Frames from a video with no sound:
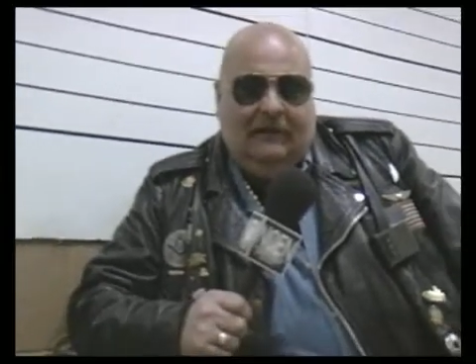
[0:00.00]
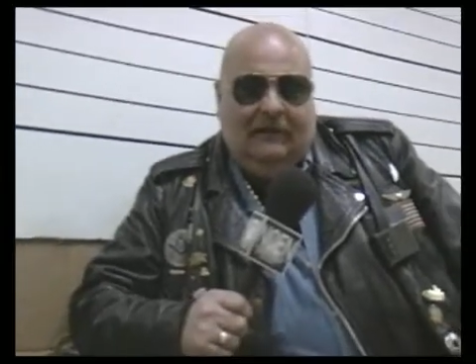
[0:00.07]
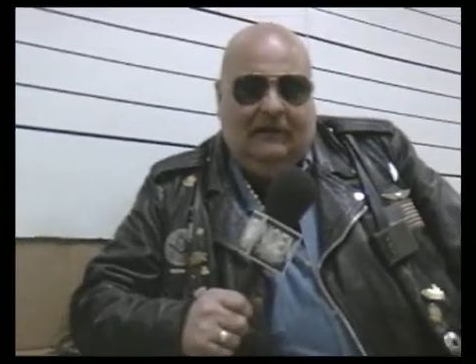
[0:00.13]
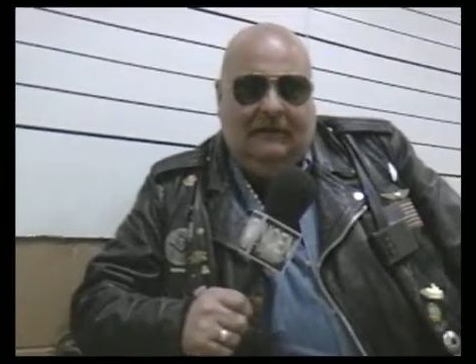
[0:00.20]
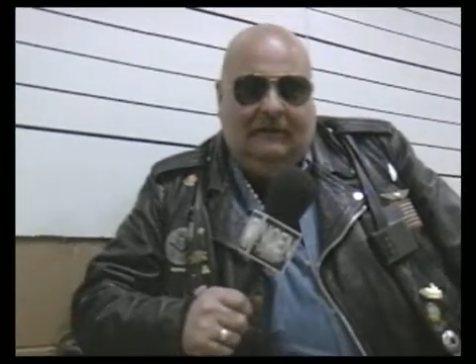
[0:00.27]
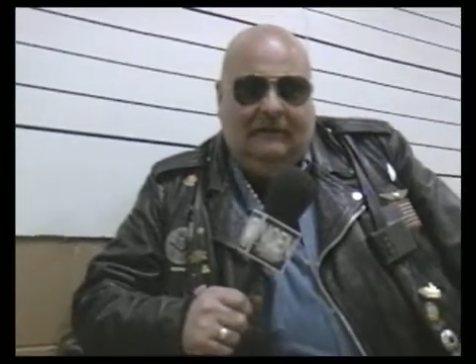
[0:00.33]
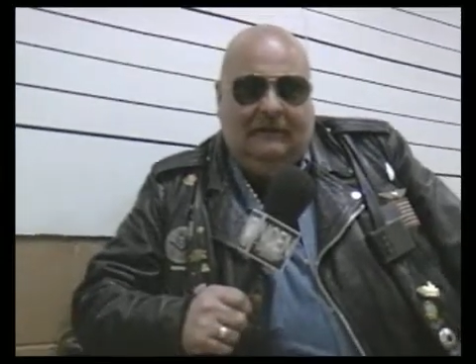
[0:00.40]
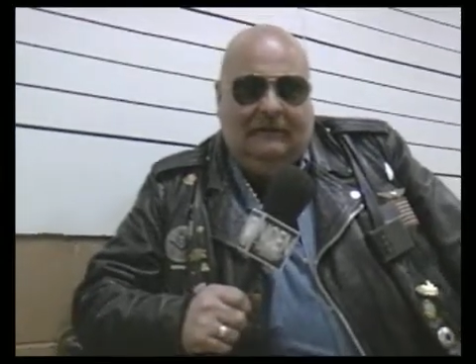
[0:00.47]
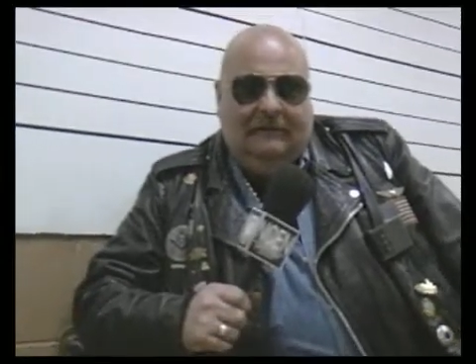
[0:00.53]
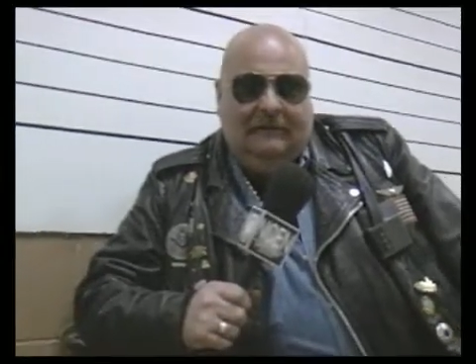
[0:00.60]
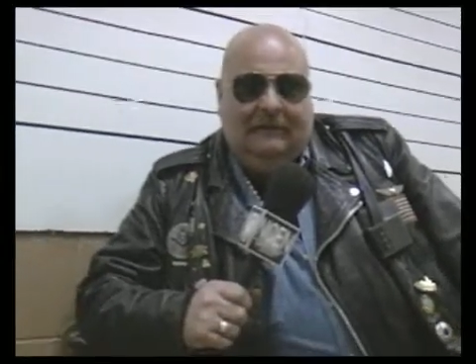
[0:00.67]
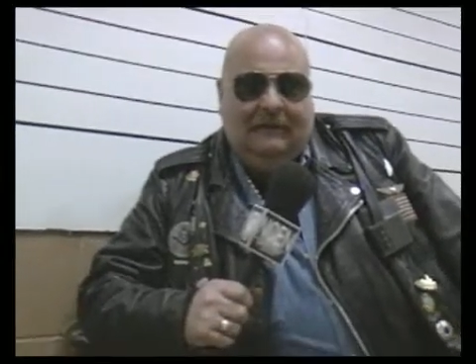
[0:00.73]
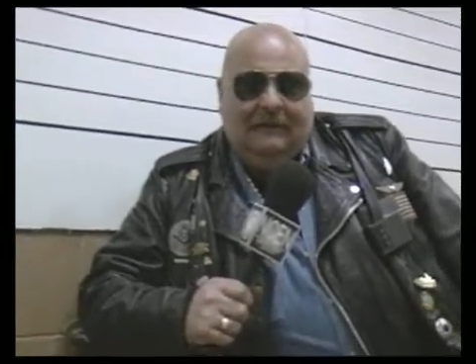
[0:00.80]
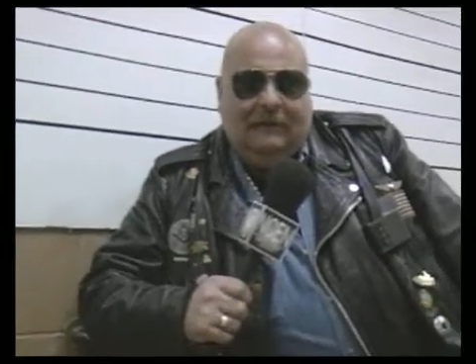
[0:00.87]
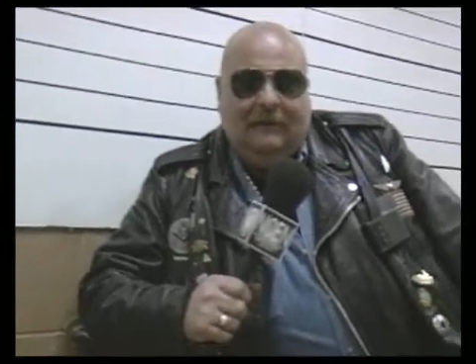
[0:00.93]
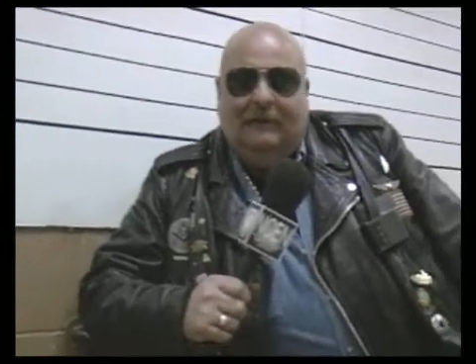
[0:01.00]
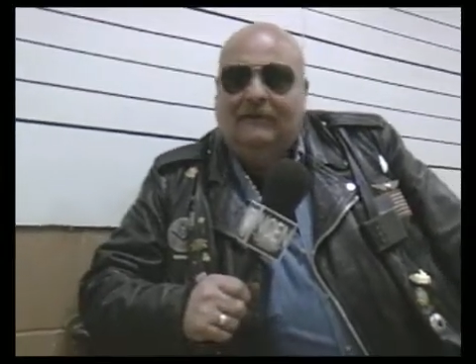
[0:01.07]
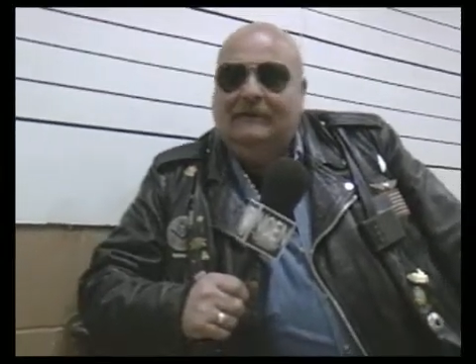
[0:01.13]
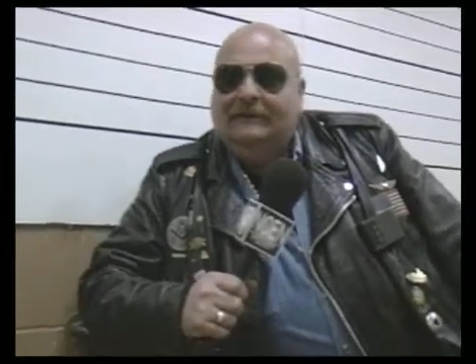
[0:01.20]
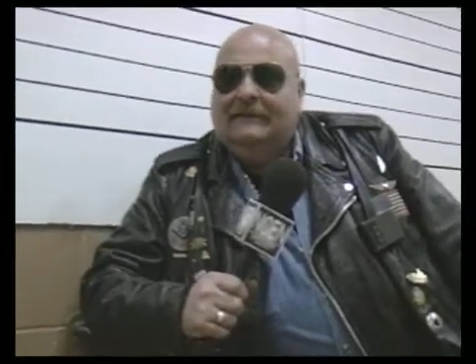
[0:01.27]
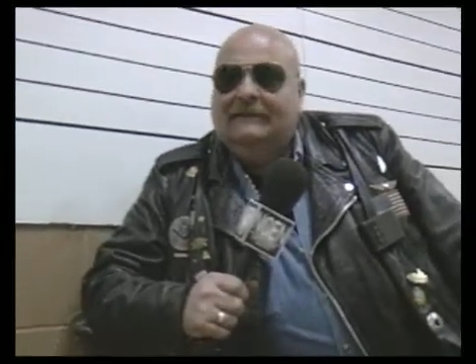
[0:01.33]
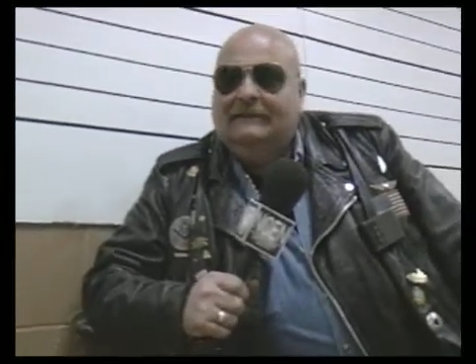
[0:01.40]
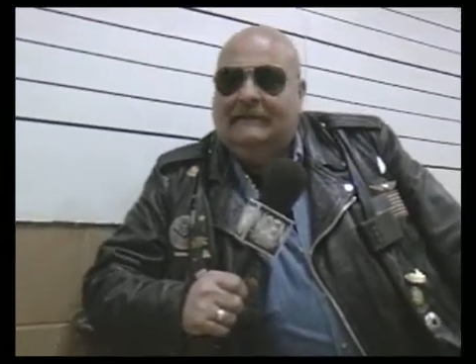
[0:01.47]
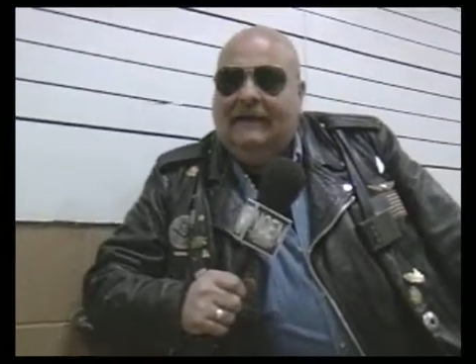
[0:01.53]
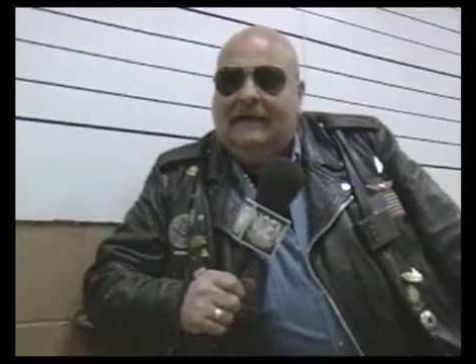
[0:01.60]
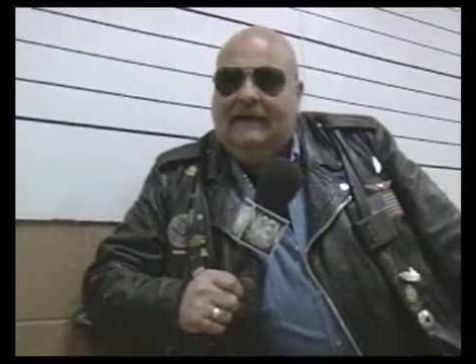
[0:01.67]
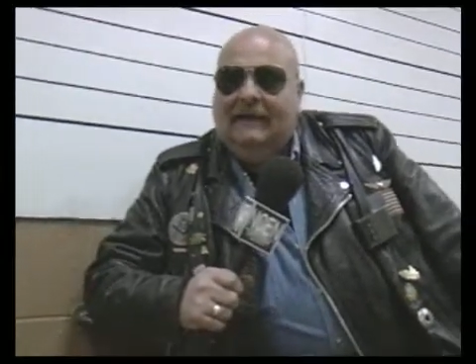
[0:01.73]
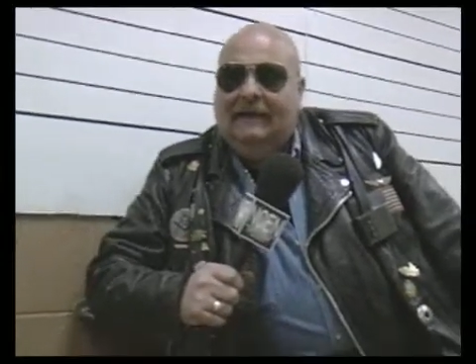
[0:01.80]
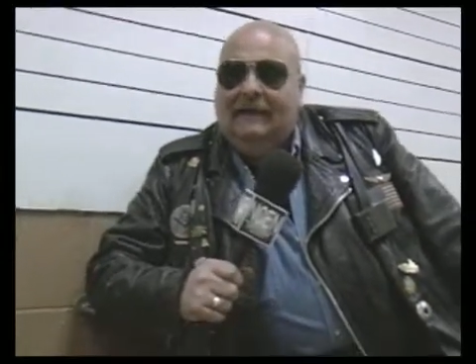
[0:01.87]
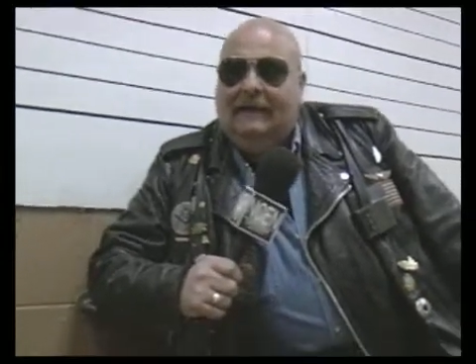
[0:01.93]
little temporary
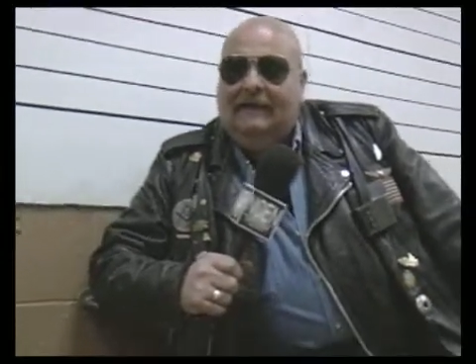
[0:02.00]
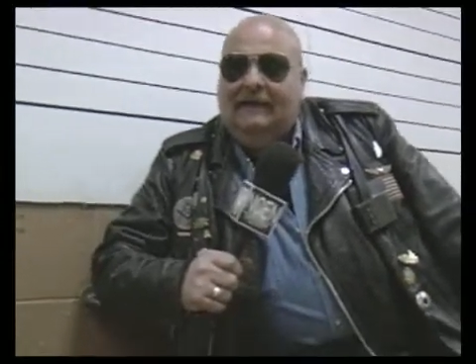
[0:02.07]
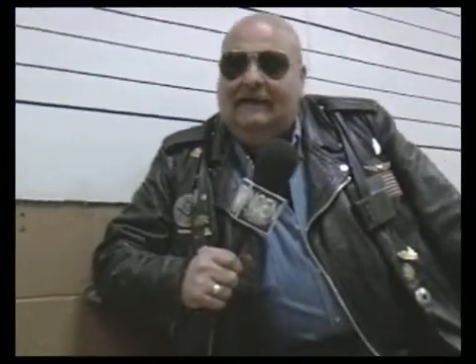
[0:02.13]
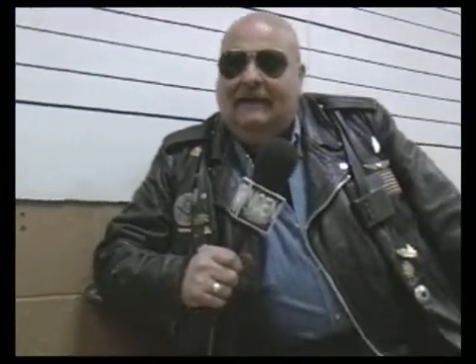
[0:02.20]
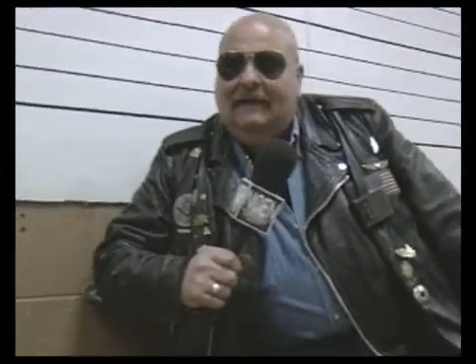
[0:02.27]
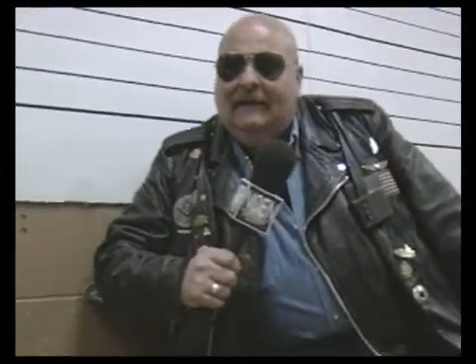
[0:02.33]
insanity,